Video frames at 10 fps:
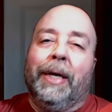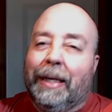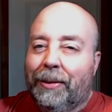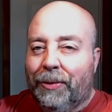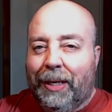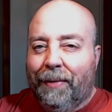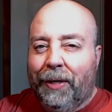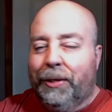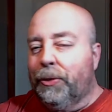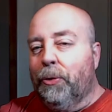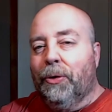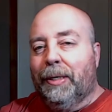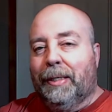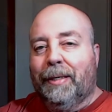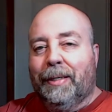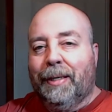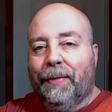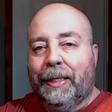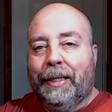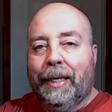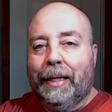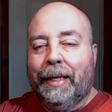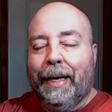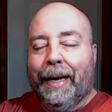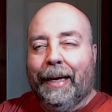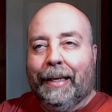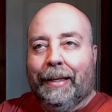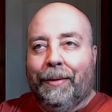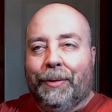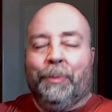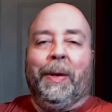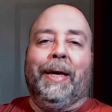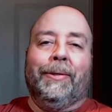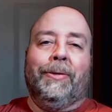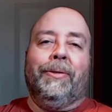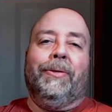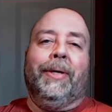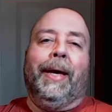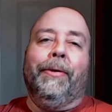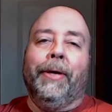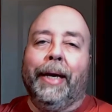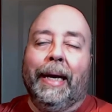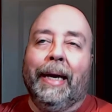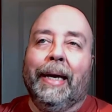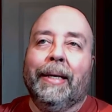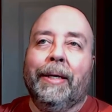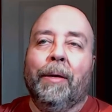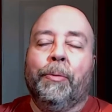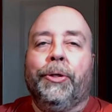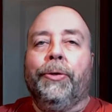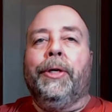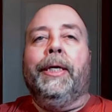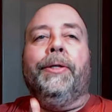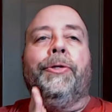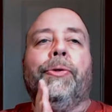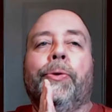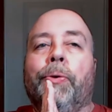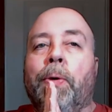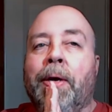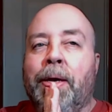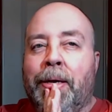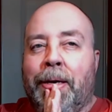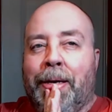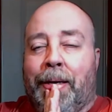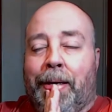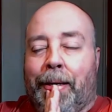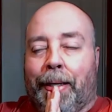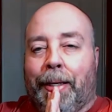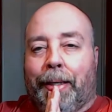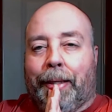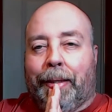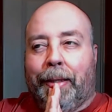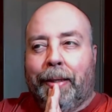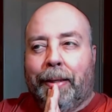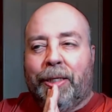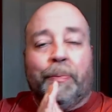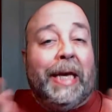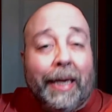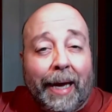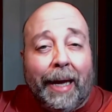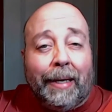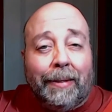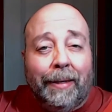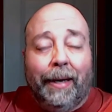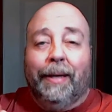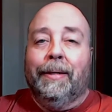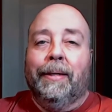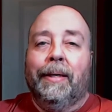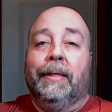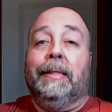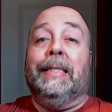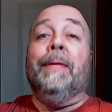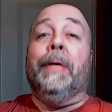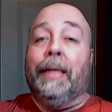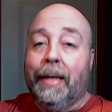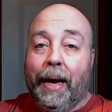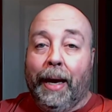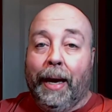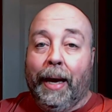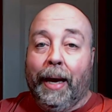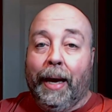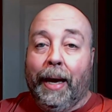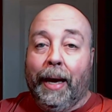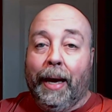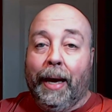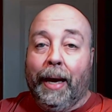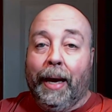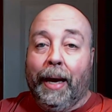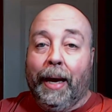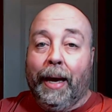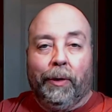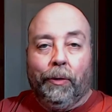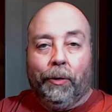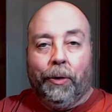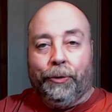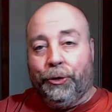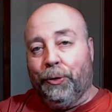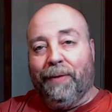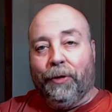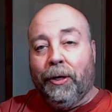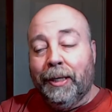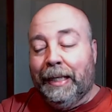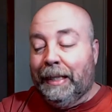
It's David H. Lawrence, the 17th. And this past Saturday, I had the opportunity to uh, speak at and exhibit at, along with my fellow coach Trevor,